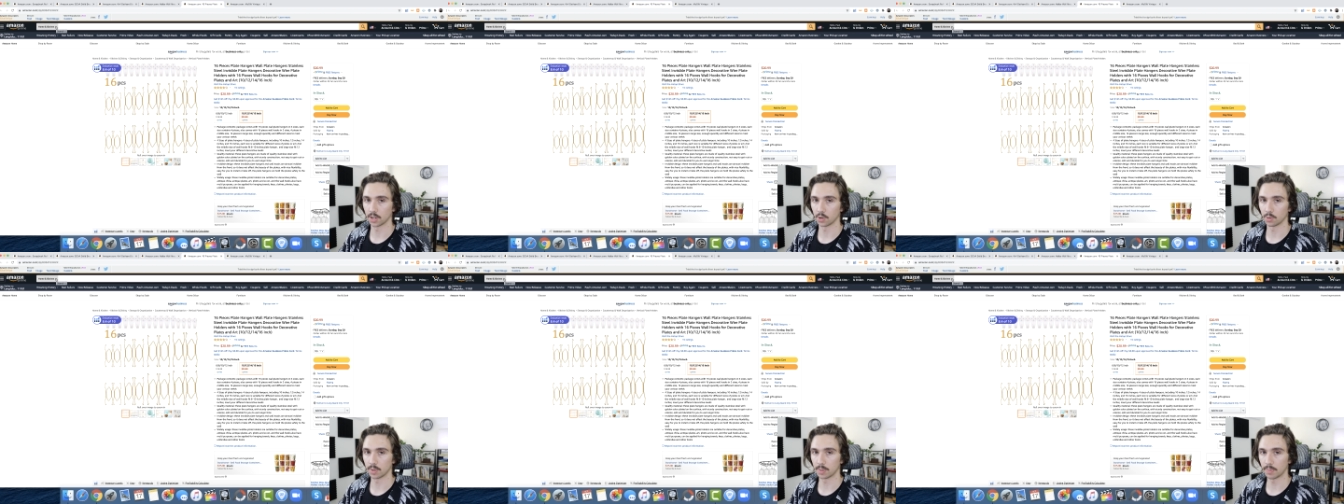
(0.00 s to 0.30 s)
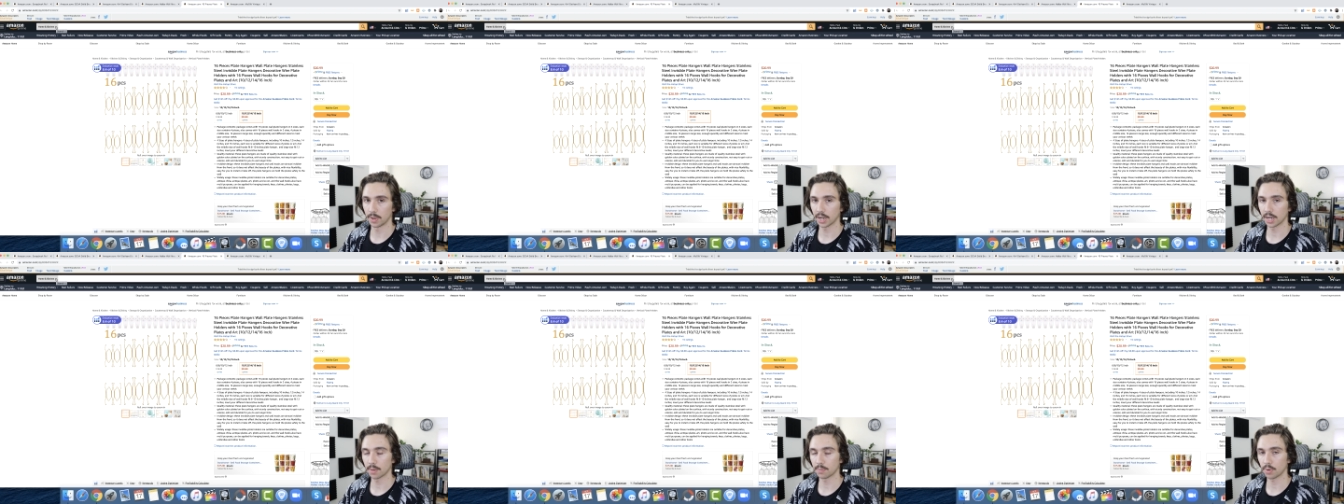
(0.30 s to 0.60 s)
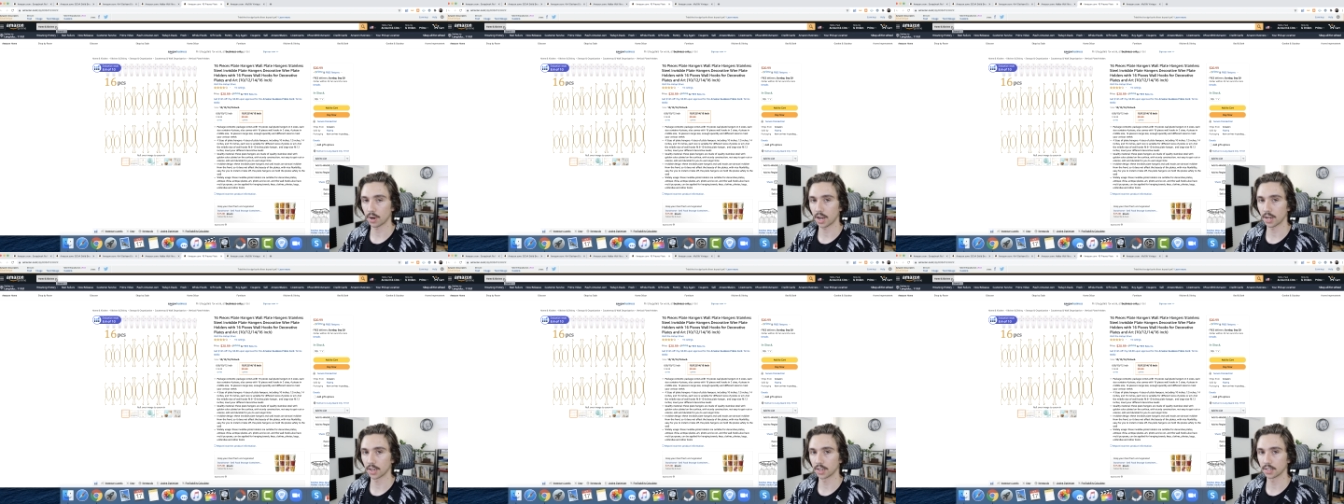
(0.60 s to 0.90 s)
it would be pick a
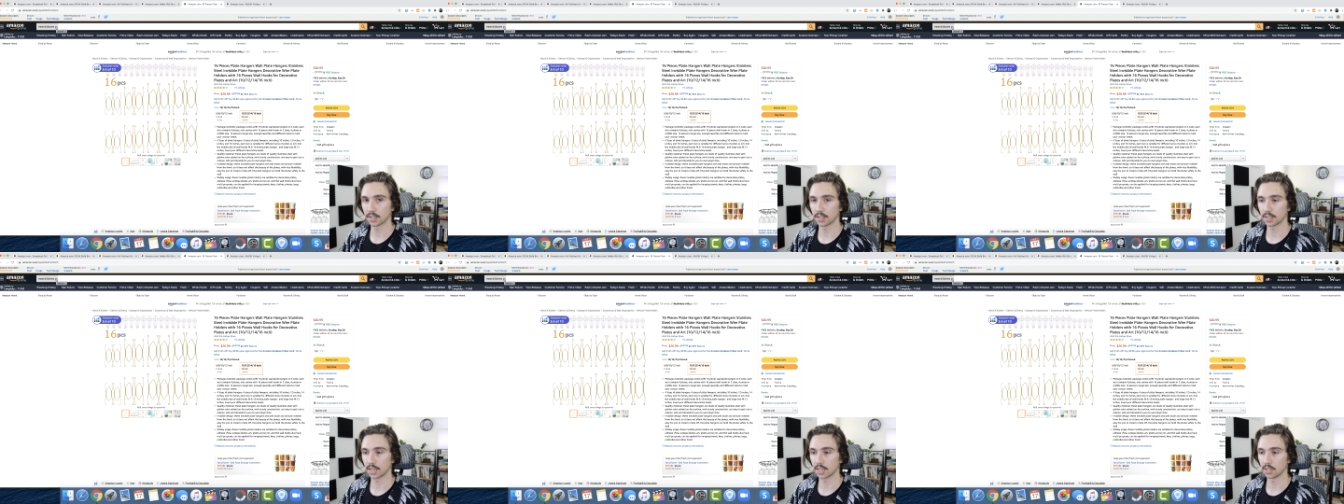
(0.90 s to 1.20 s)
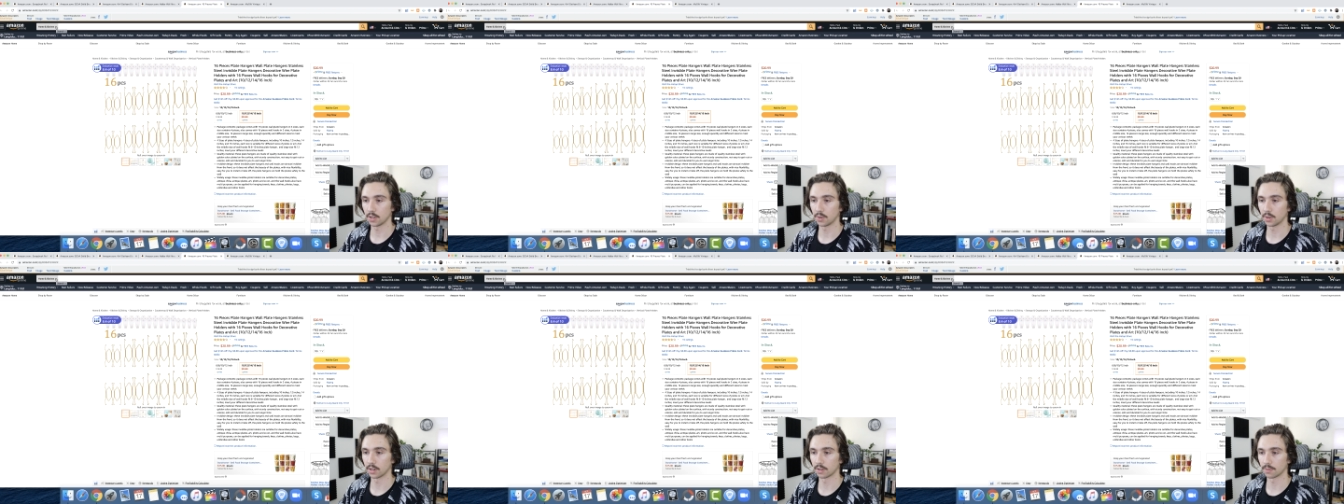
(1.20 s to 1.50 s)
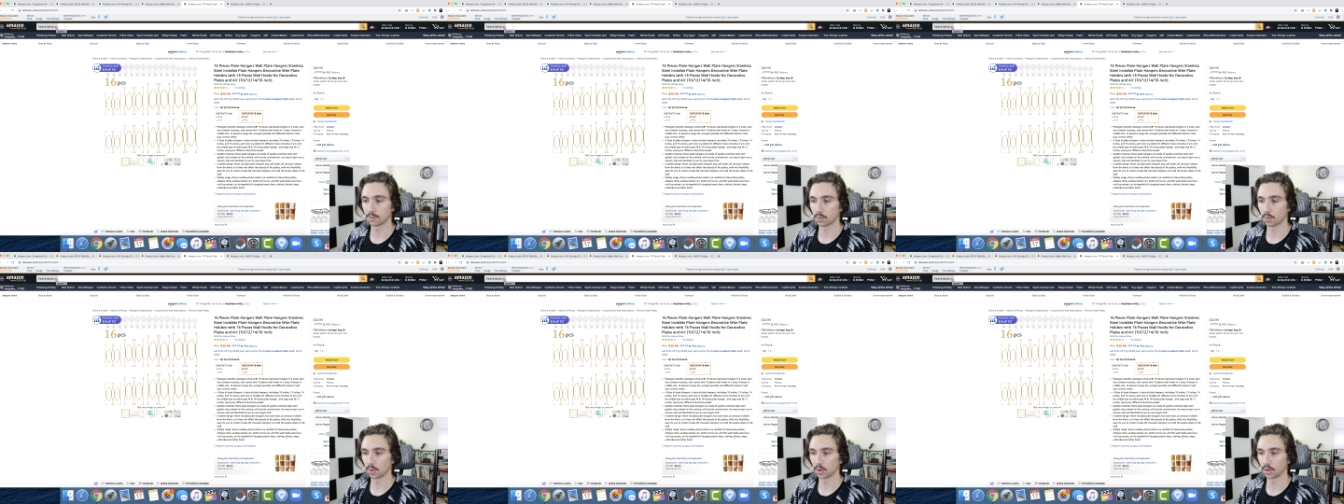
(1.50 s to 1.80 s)
product that you can
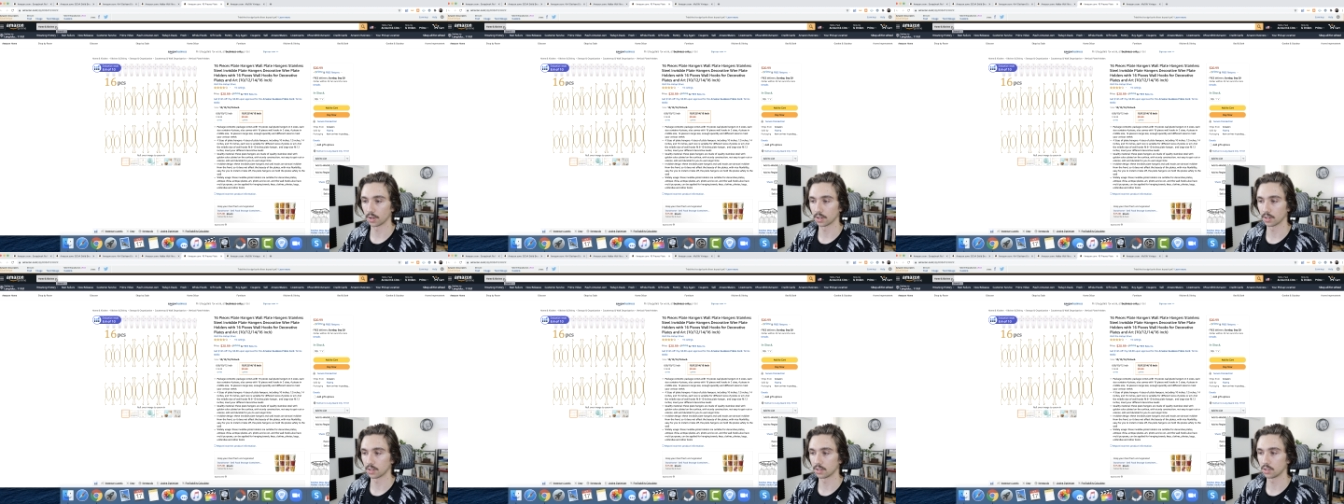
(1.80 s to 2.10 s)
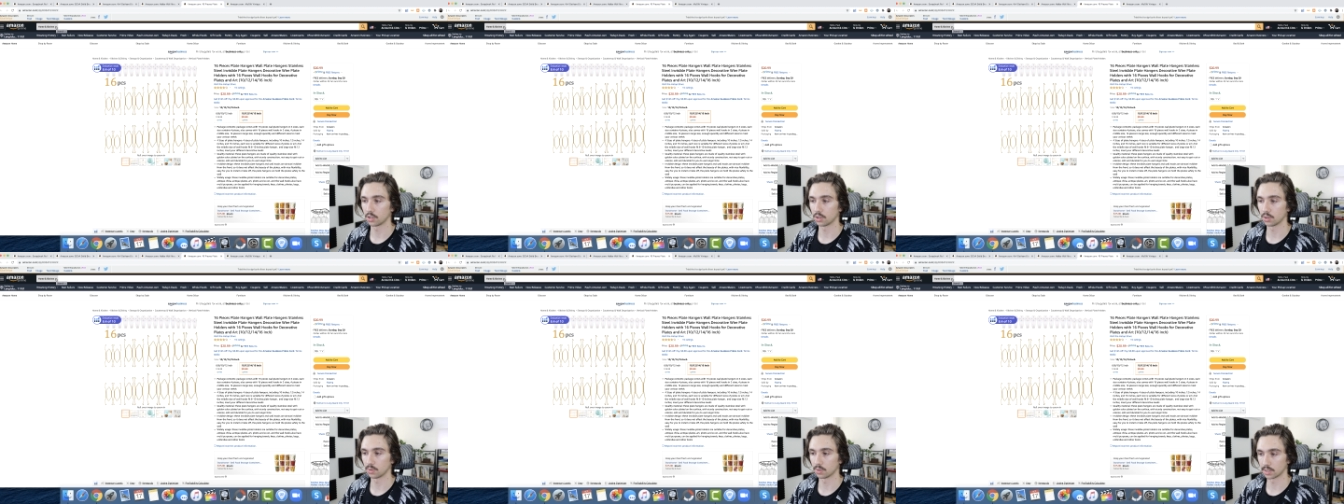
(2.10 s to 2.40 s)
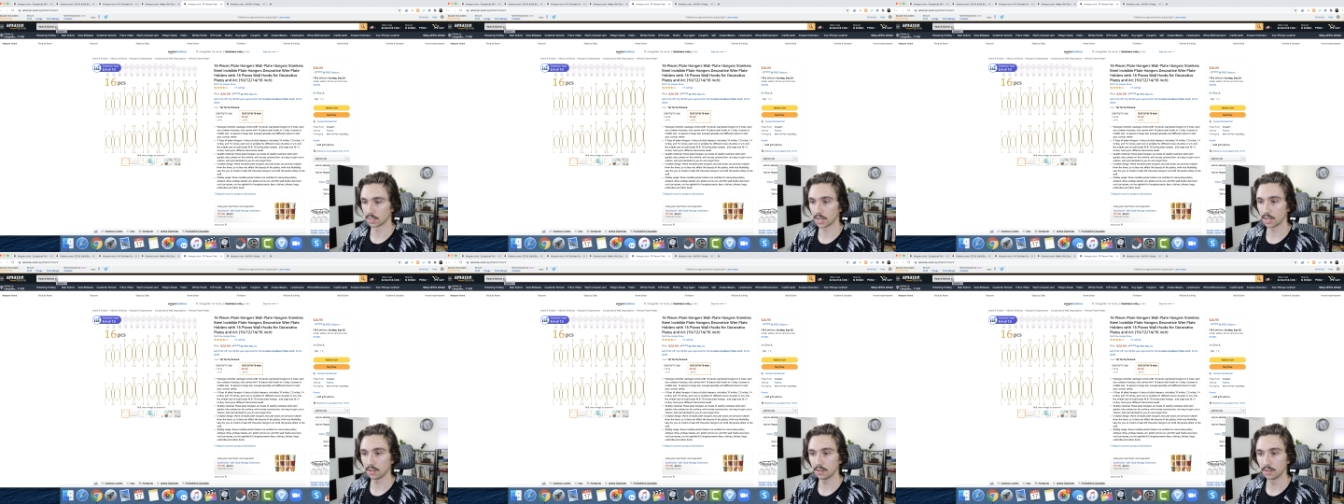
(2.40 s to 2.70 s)
afford to
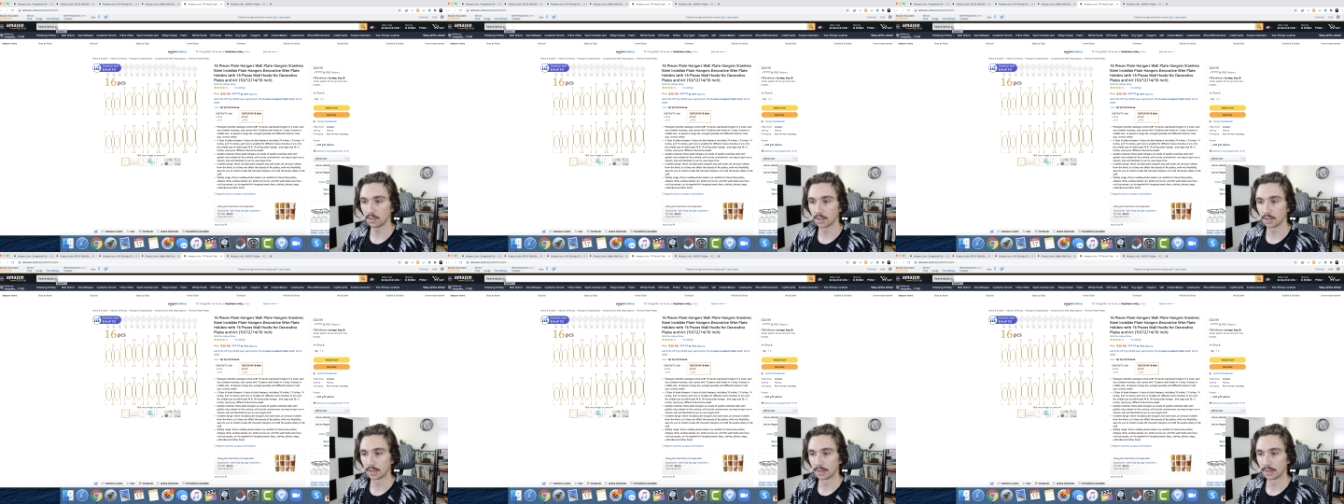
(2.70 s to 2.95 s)
sell